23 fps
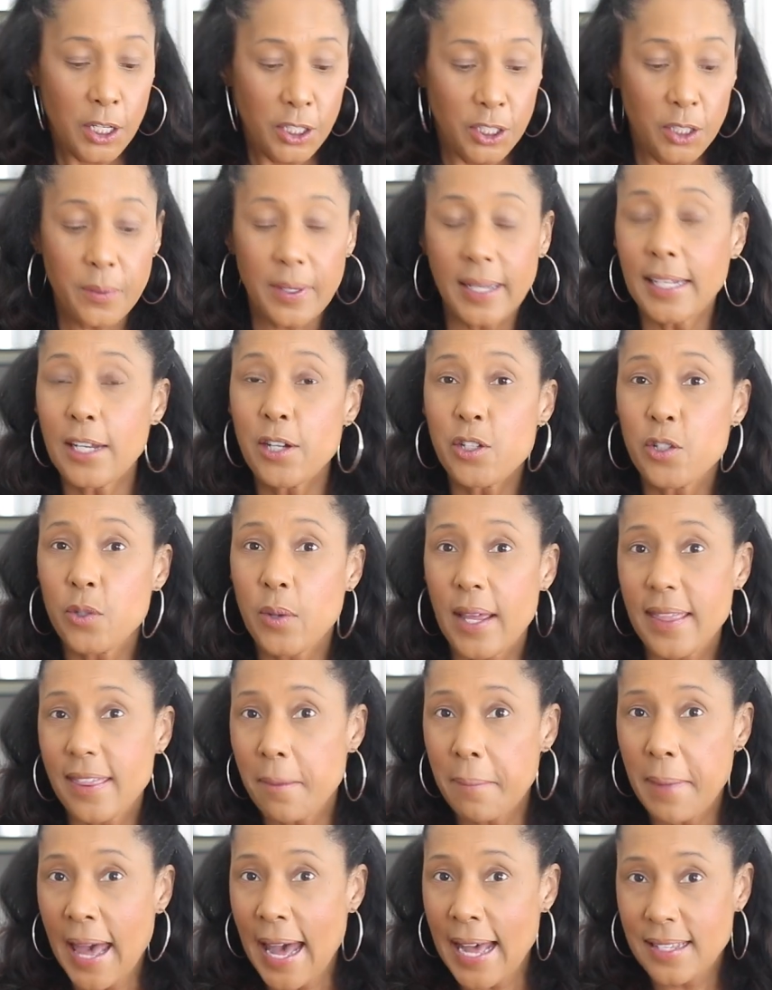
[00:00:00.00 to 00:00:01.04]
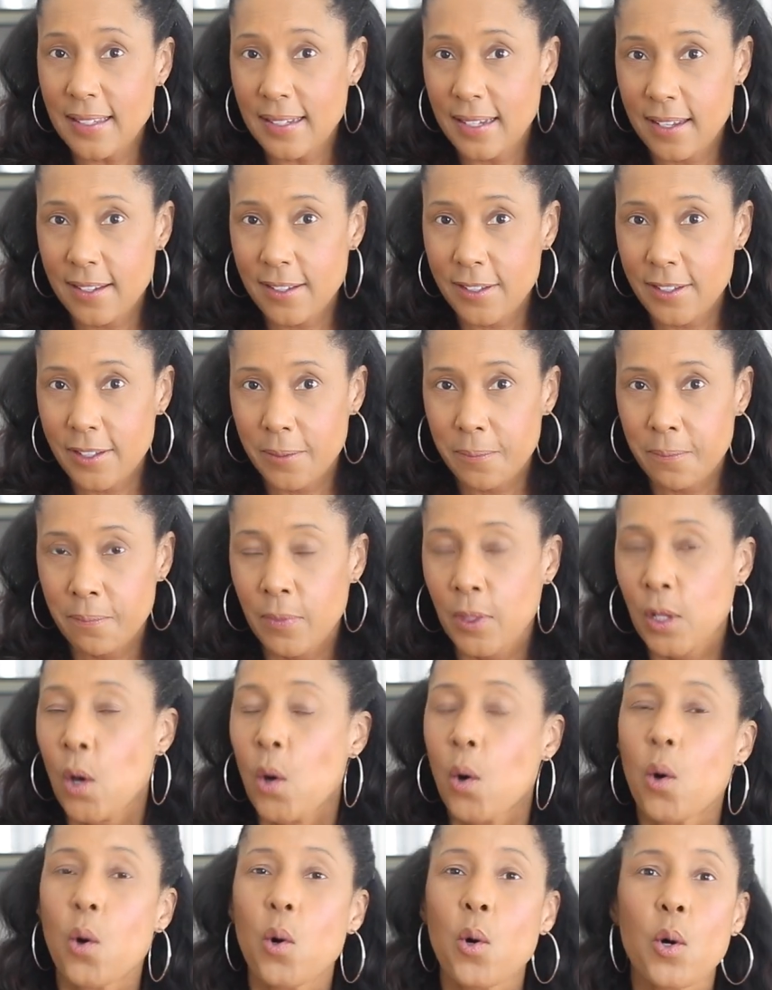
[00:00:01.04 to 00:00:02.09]
You can enjoy them as is,
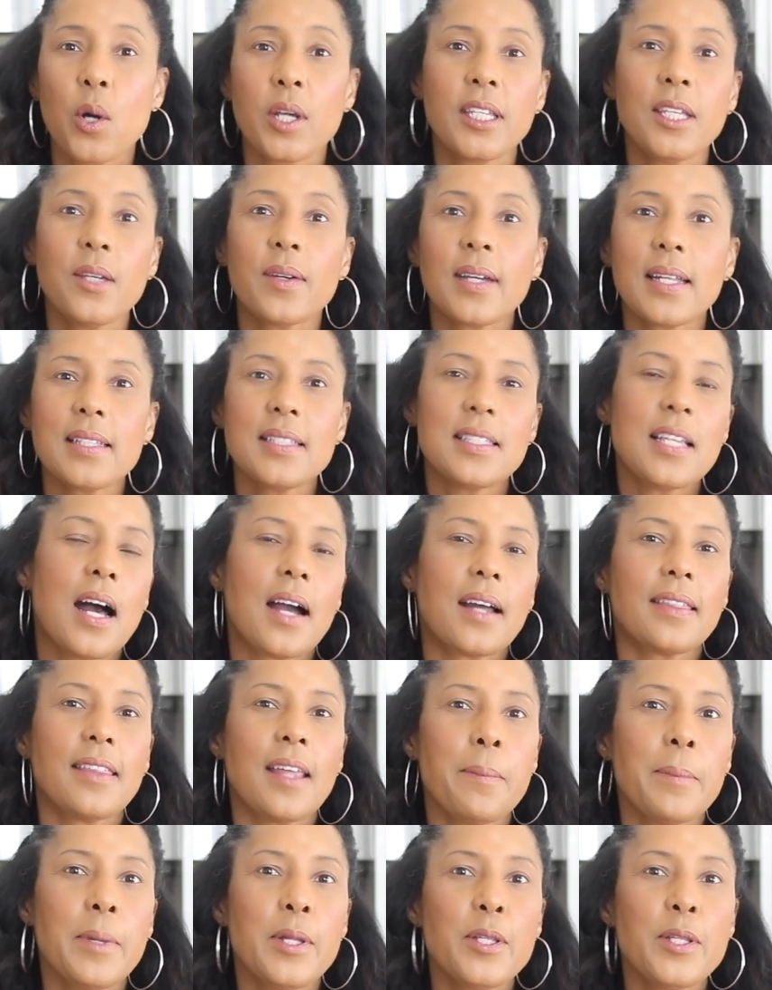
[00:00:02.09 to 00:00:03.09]
or you can tuck them